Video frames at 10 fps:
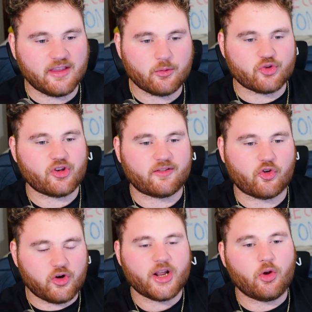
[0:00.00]
These were just
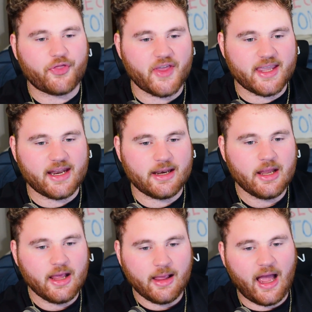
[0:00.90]
critical thinking
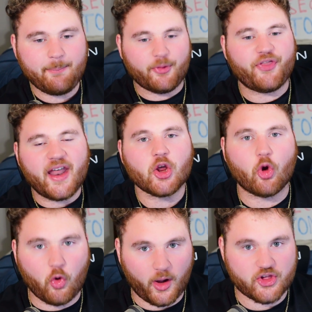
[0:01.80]
hypothetical
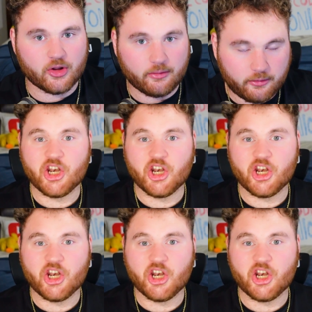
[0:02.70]
questions.